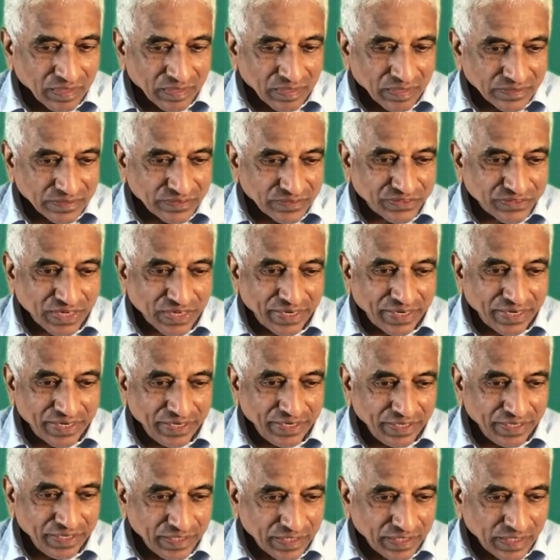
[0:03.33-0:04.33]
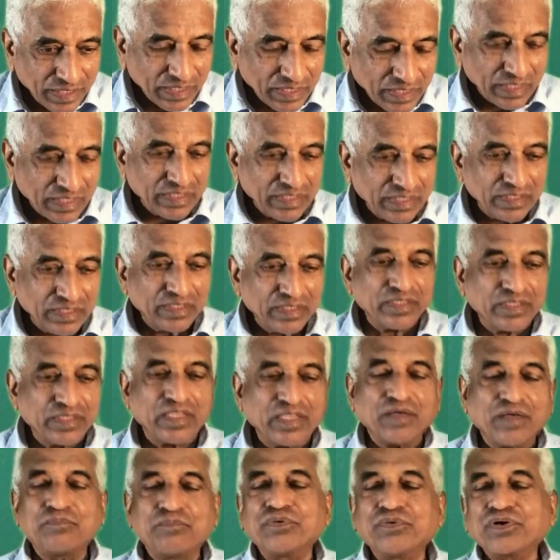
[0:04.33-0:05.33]
study in
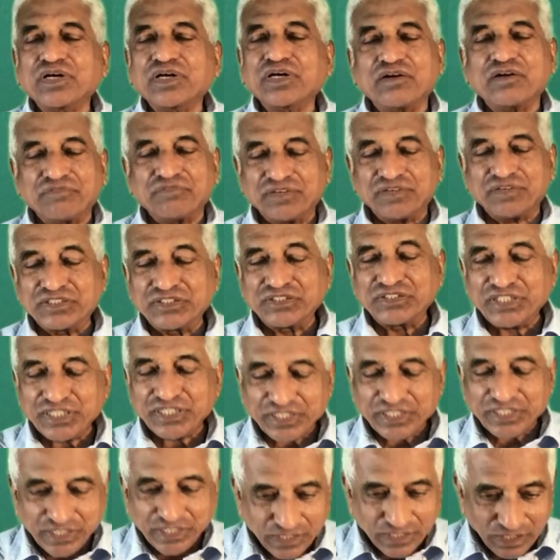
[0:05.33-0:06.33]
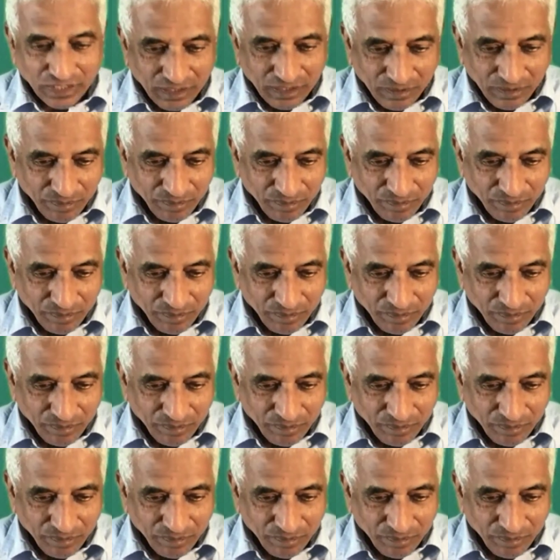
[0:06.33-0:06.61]
the book of Ezekiel.